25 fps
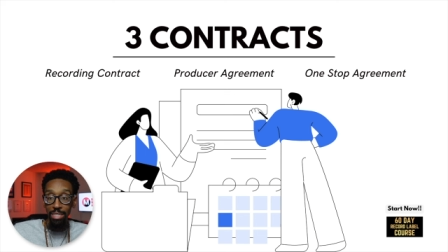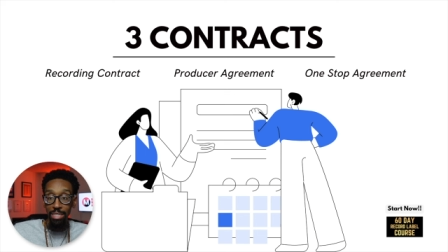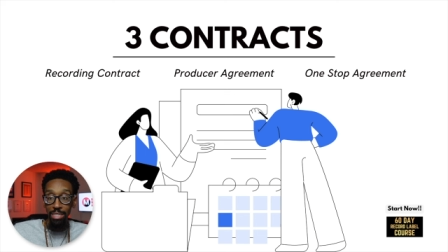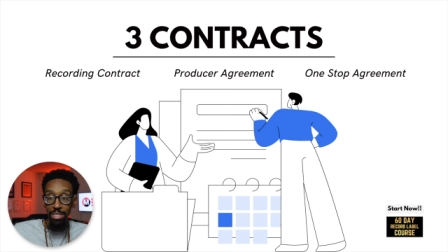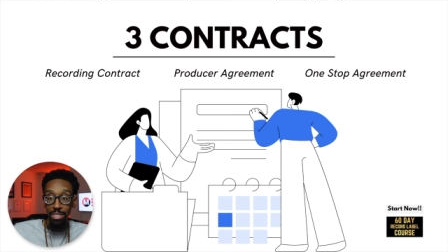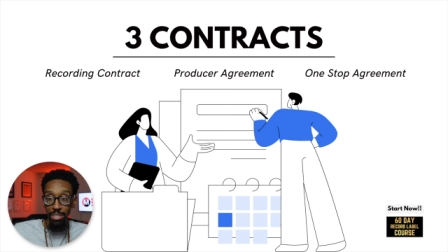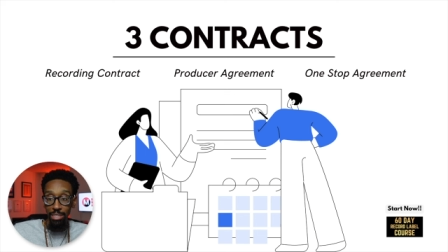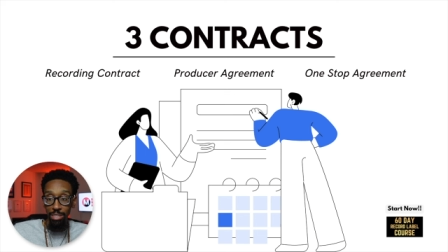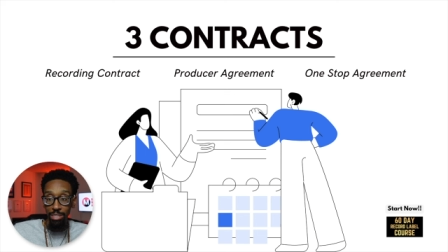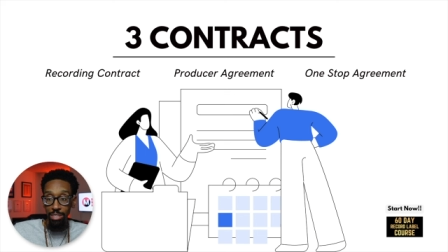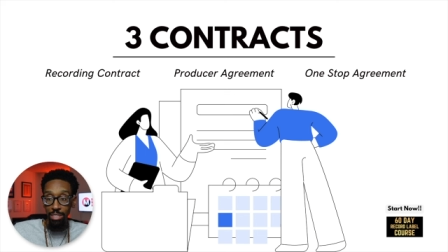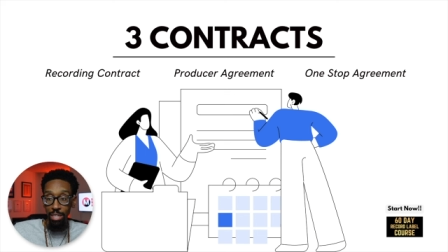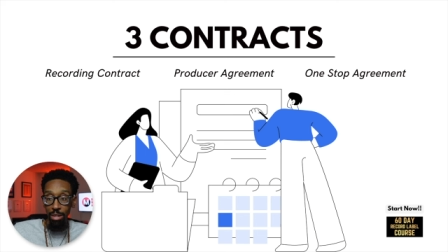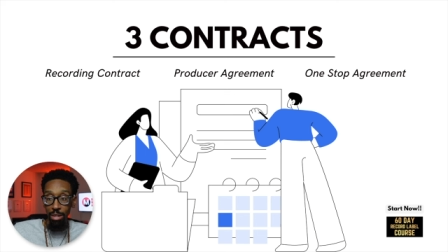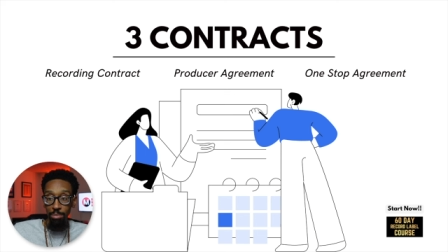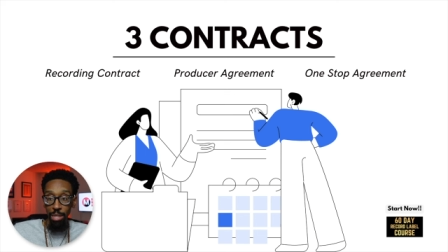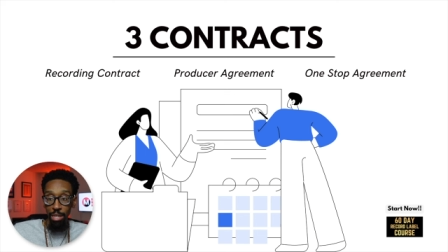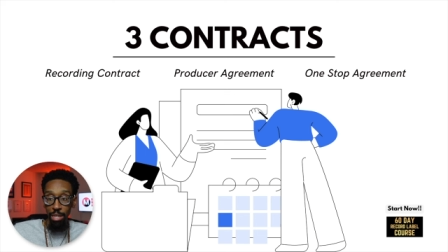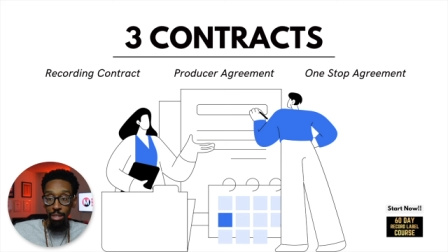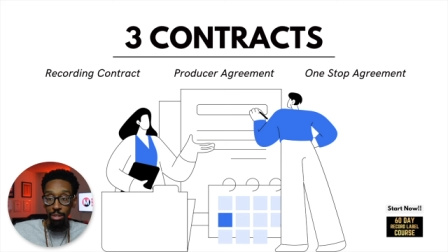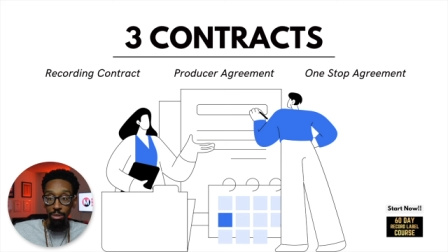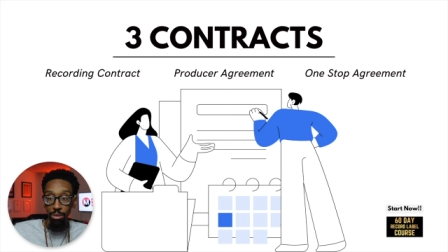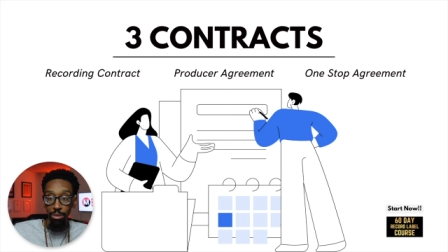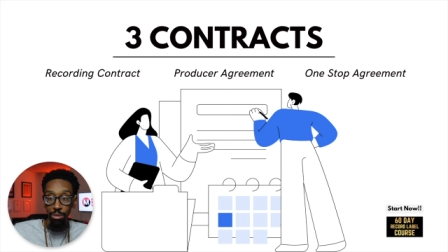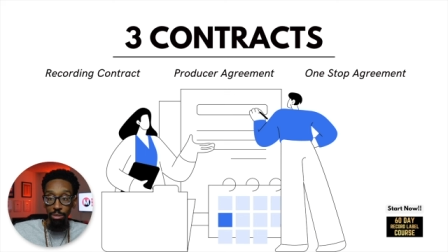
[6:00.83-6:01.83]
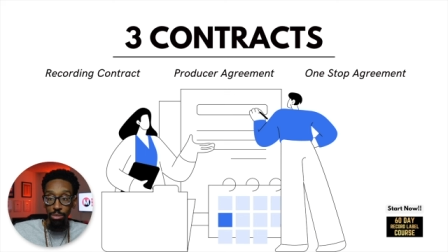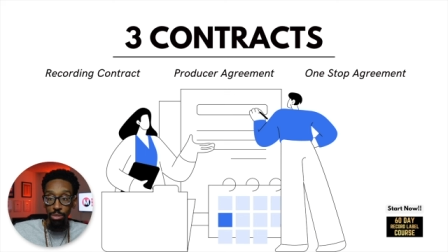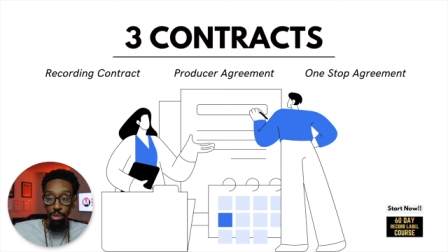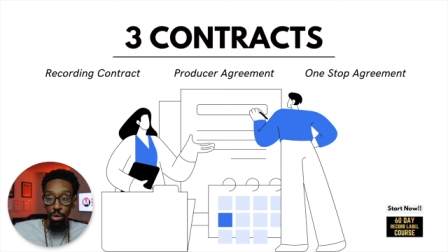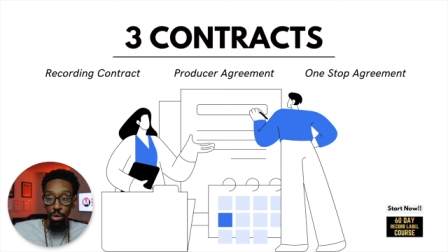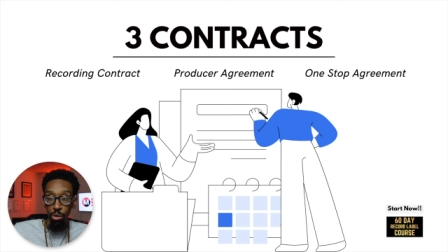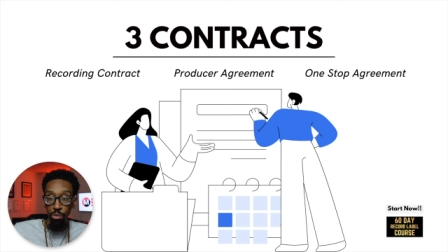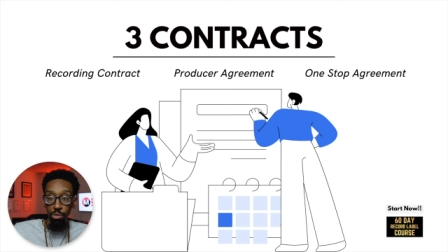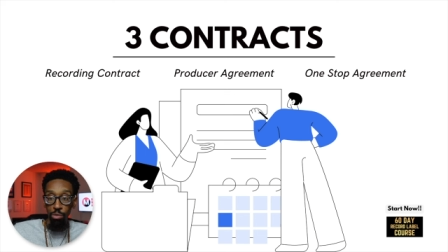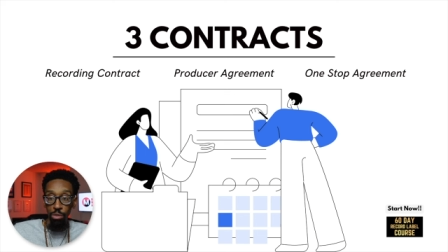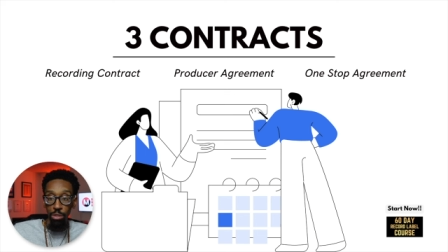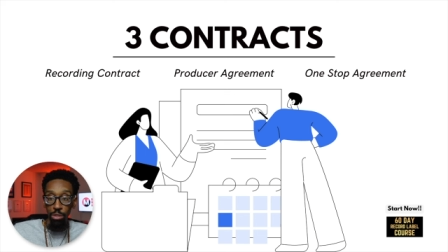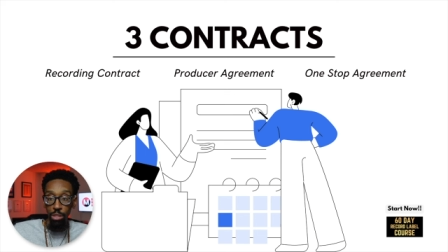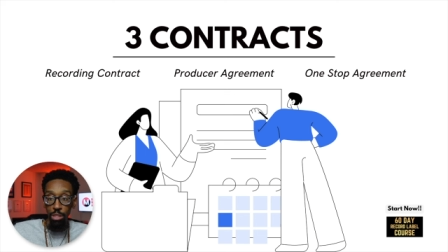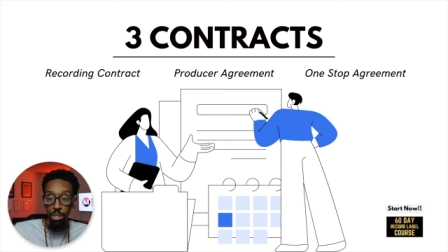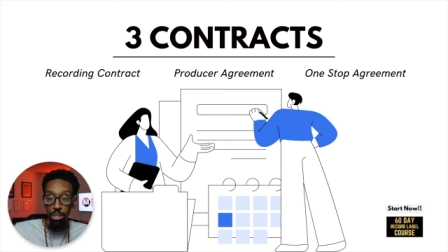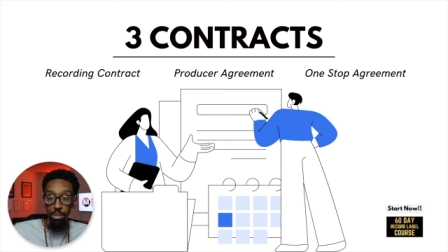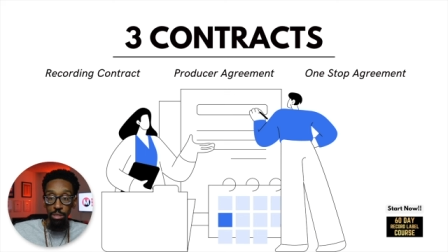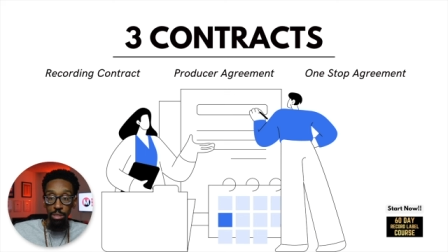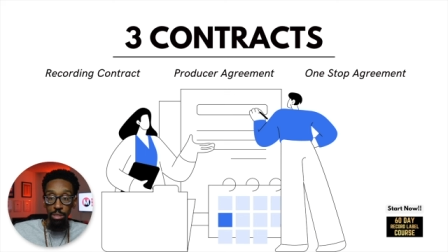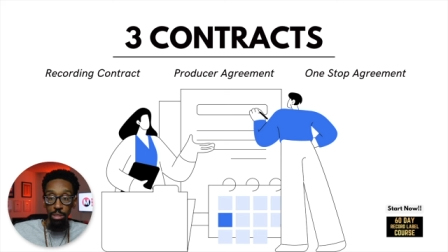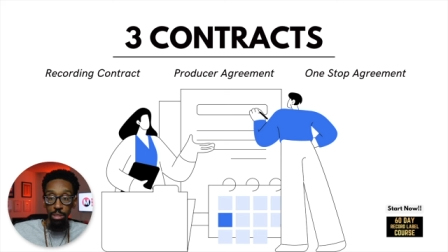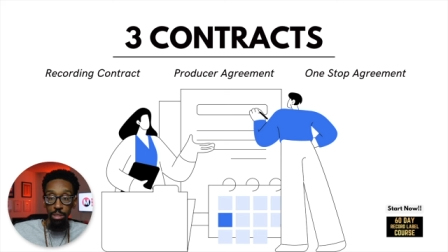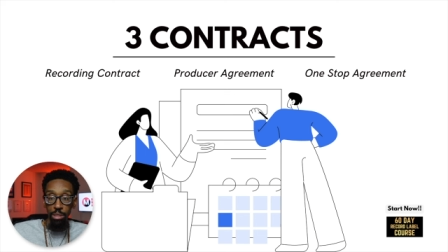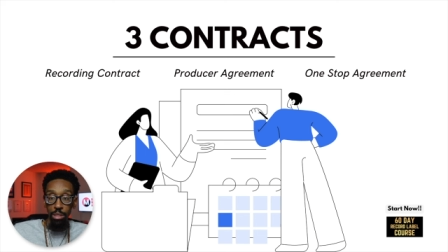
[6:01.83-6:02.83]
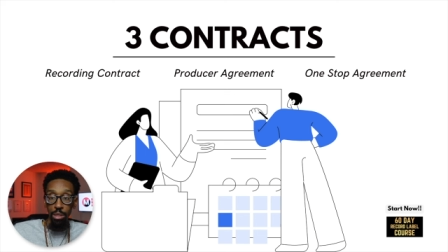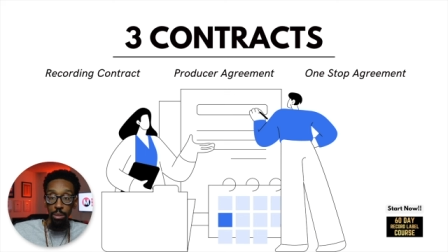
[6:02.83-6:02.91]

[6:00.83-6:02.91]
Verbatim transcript: this, this is something that goes overlooked